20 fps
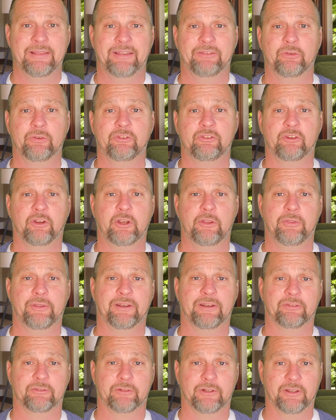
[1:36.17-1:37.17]
This will show you that
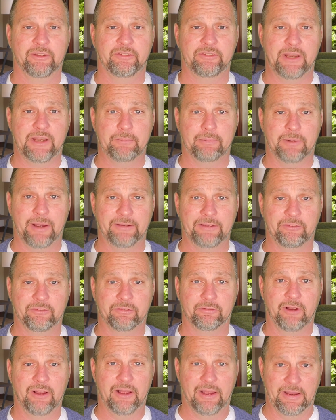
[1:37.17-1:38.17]
as real estate prices
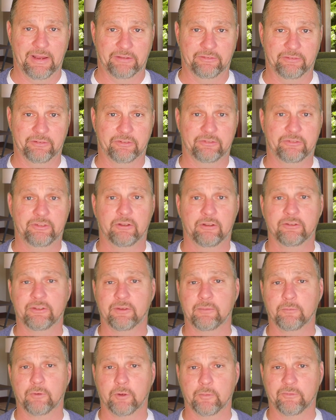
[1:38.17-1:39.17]
rise, there's still
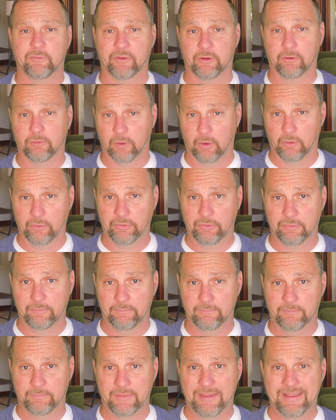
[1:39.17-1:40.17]
some room for growth.
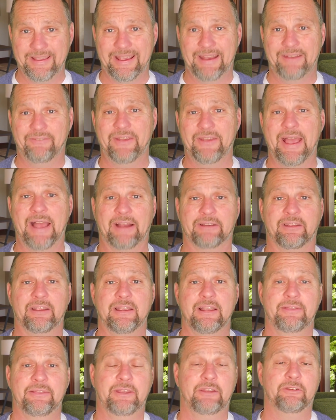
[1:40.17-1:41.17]
In fact,
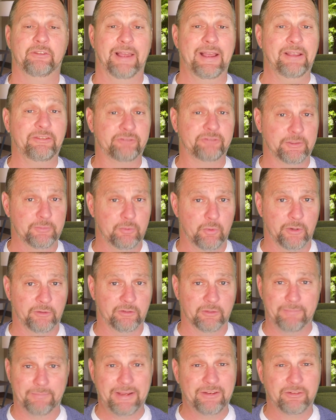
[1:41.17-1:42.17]
these last 3
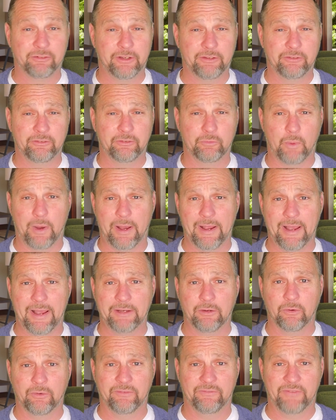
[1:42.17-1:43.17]
points are major reasons why I
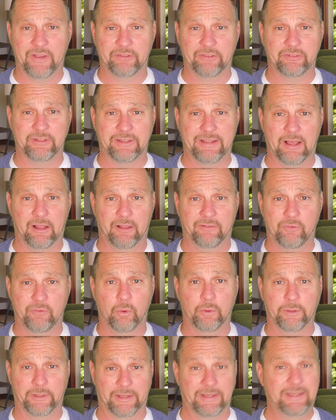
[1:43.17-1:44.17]
don't invest in
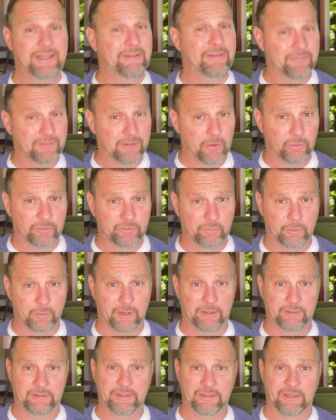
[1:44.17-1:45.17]
California, even though it's where
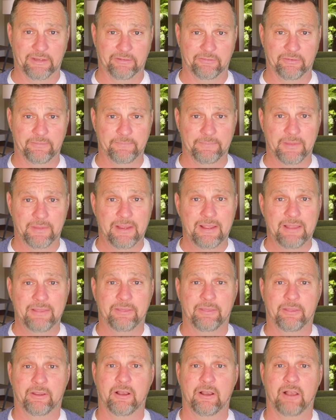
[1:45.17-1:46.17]
I live.
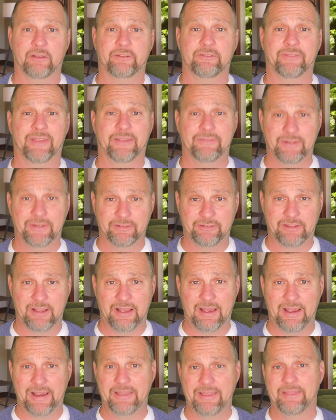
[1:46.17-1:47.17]
The cost of living is
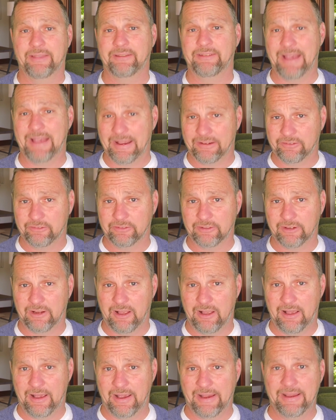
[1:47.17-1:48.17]
high, the taxes are
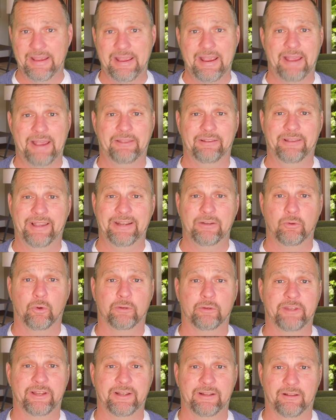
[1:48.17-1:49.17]
high, and the
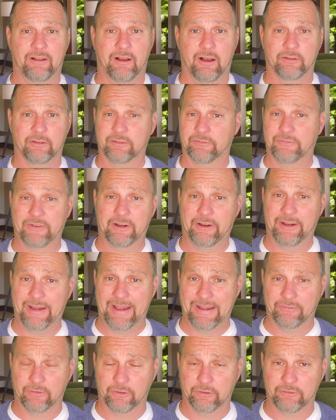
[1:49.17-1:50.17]
landlord-tenant laws are very
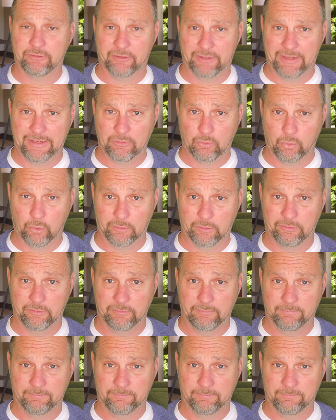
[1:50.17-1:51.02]
adverse to landlords.